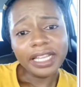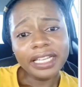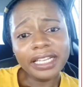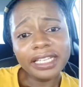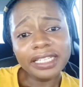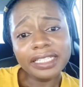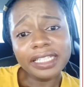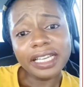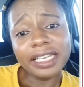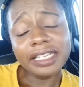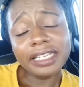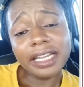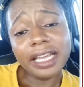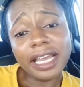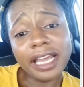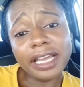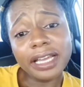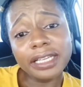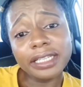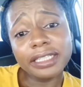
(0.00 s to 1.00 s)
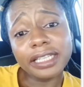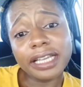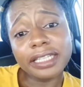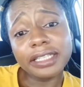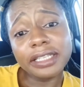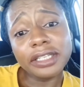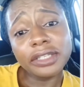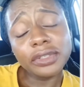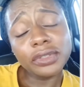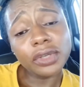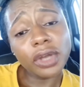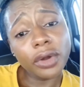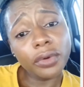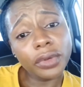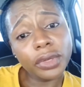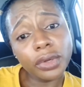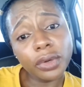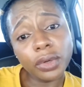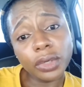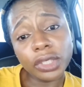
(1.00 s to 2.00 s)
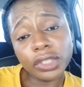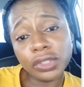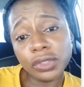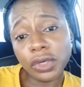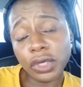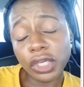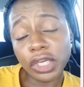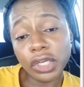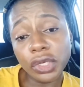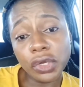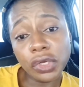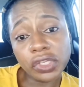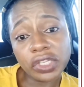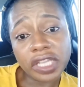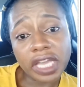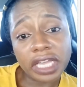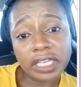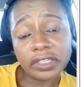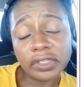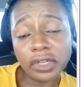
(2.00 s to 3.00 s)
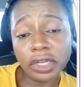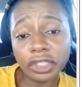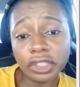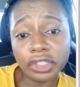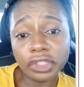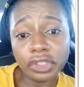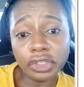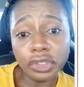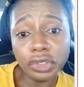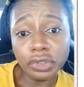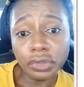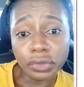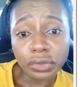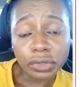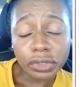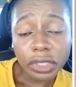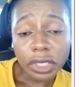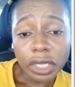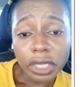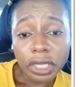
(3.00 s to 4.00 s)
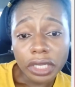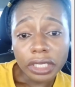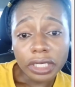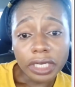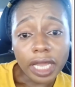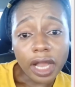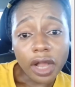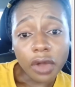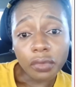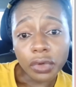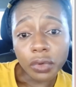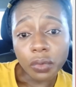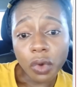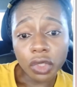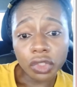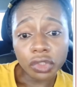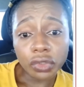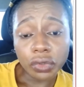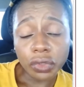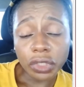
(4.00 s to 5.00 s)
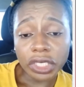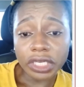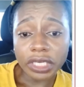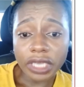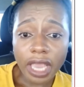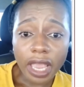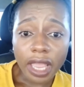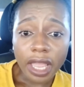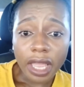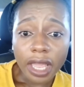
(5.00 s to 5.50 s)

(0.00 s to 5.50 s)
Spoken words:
I said that he's sorry, he knows that it's not news that we want to hear,